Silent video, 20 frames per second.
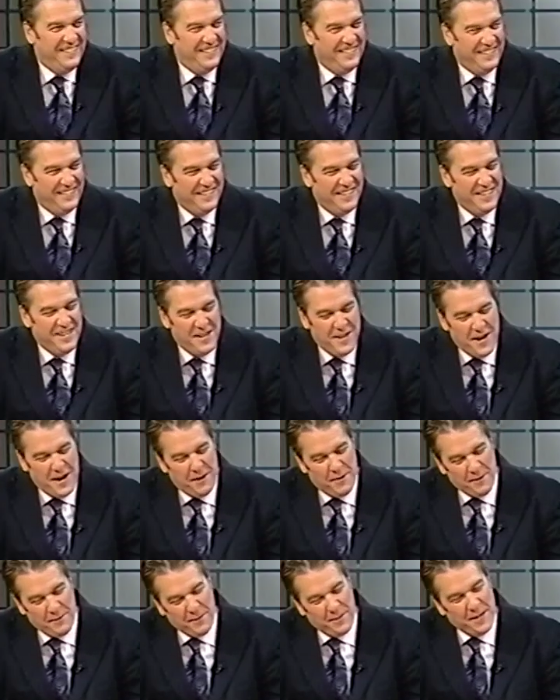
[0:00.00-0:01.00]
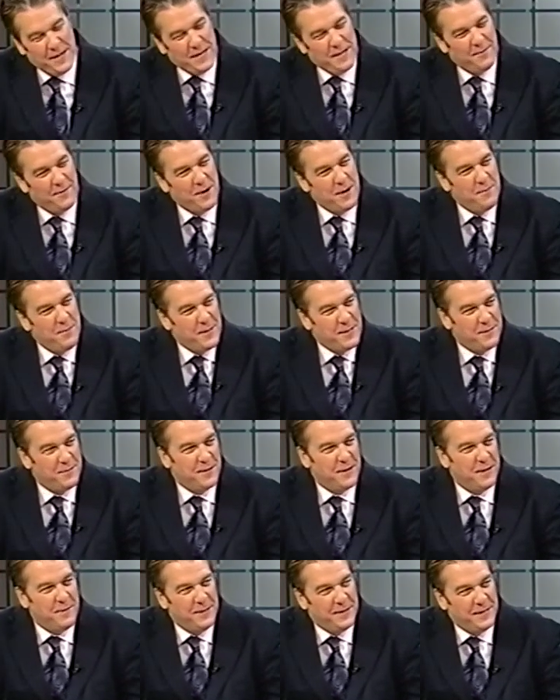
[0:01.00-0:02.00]
All right, well, thank you very much
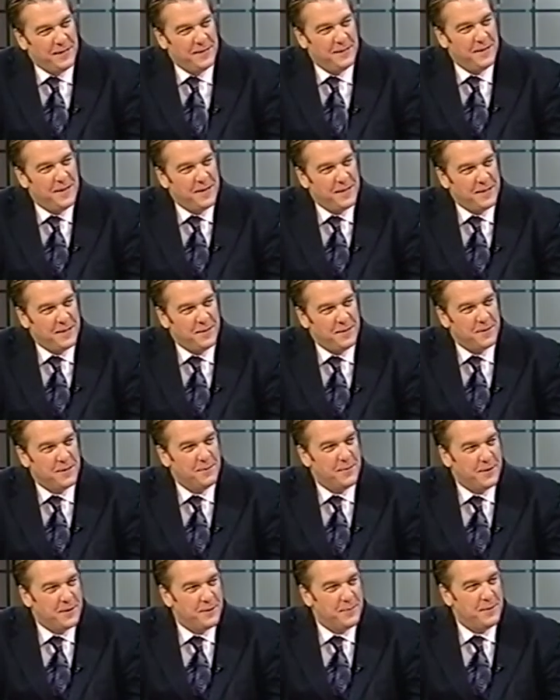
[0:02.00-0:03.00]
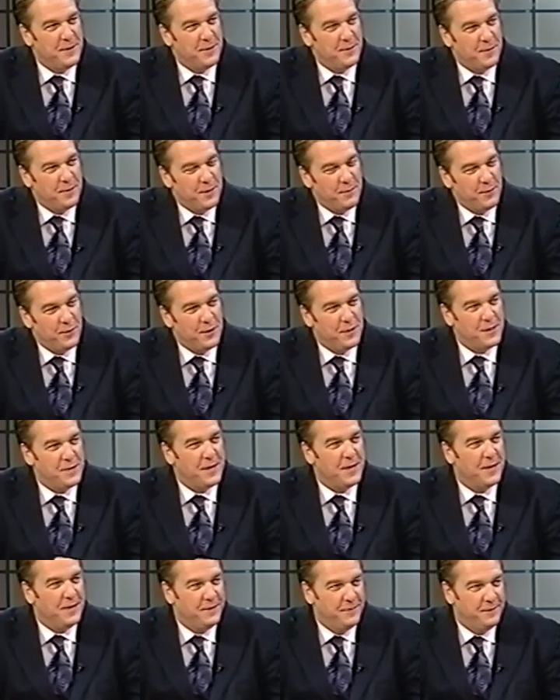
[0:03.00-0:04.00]
for coming in and talking to us about Spirit. Really appreciate it.